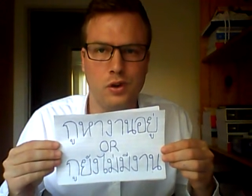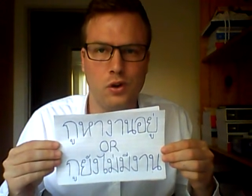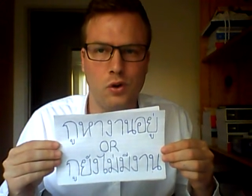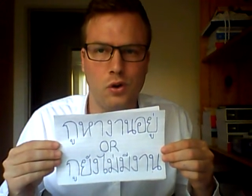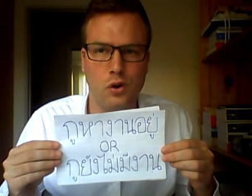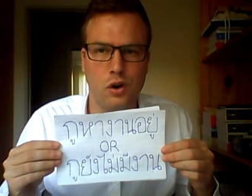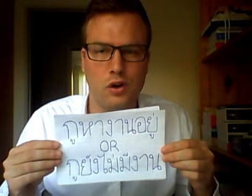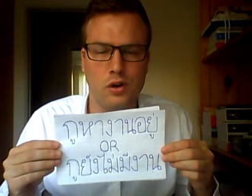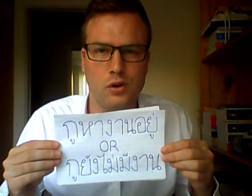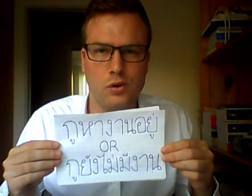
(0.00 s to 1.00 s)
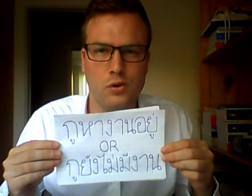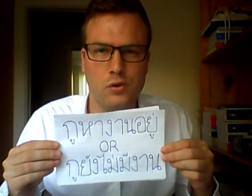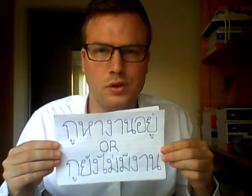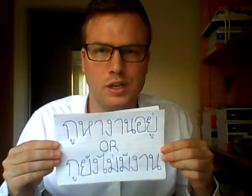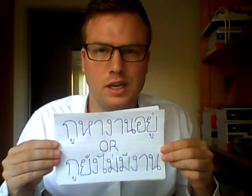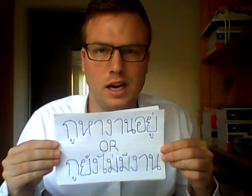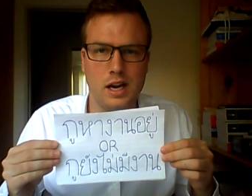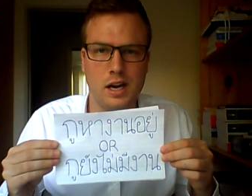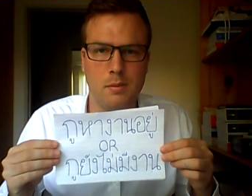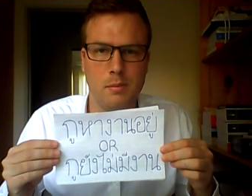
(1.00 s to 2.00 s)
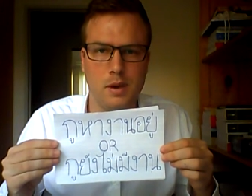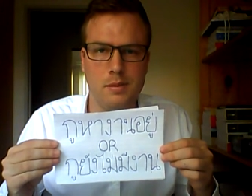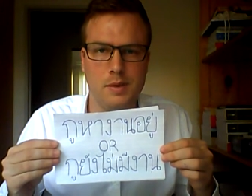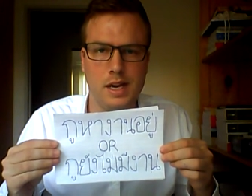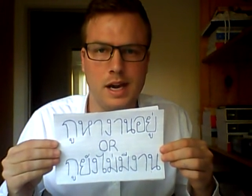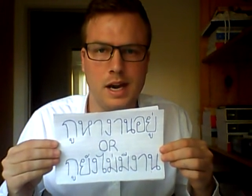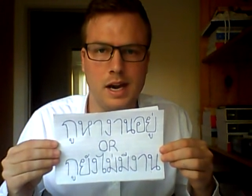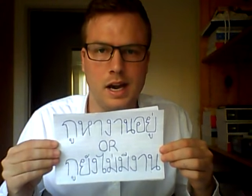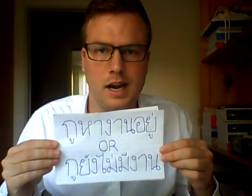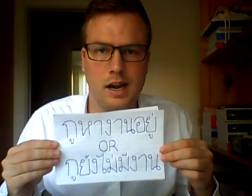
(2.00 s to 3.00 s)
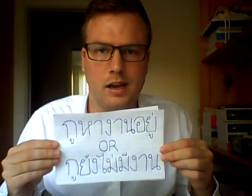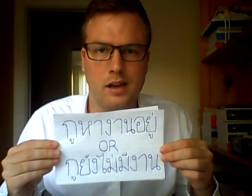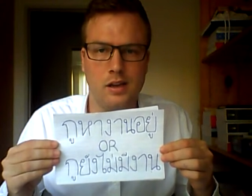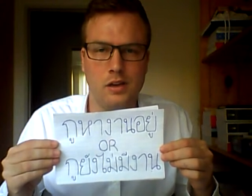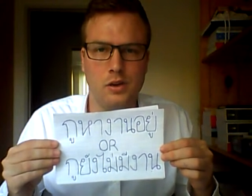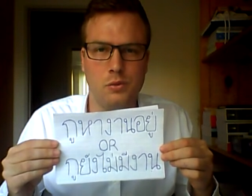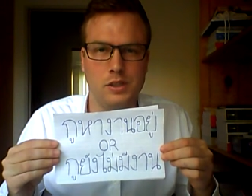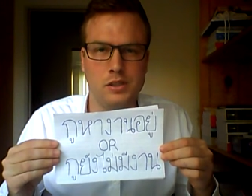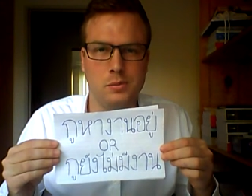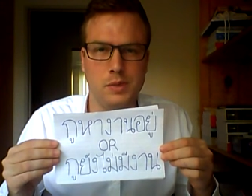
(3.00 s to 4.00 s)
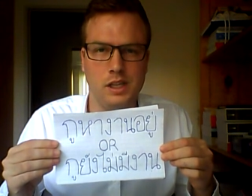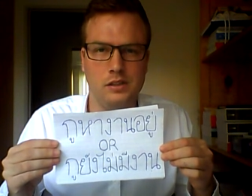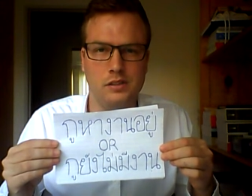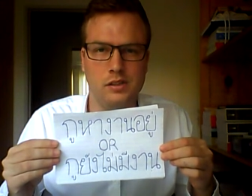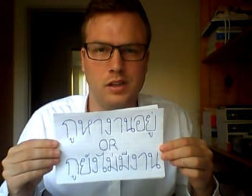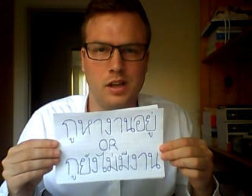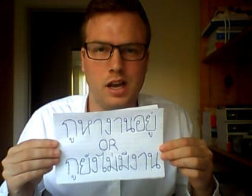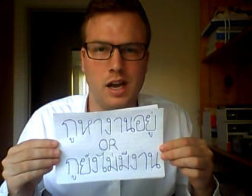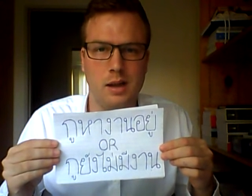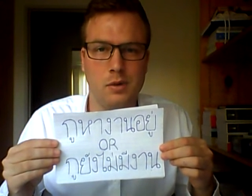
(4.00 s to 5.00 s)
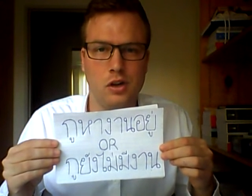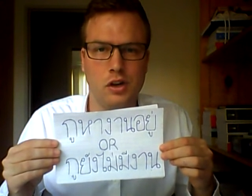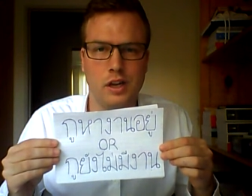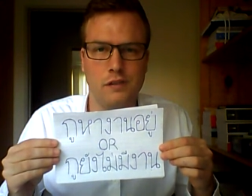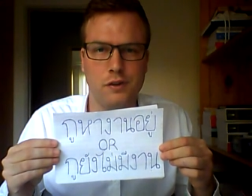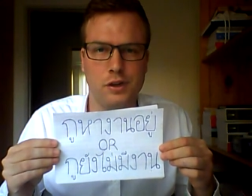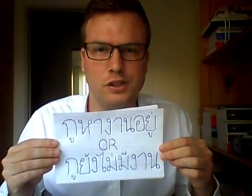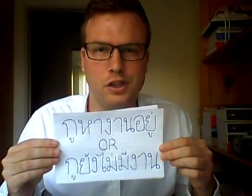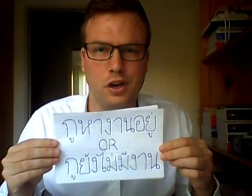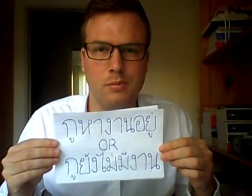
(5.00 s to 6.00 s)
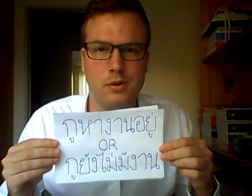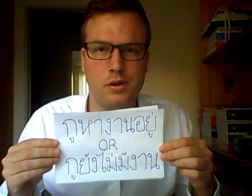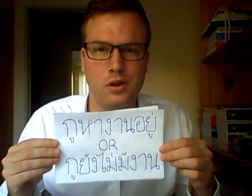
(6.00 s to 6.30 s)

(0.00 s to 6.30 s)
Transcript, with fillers: or Gu Yang Mei Ming Ngang, which means I'm looking for a job,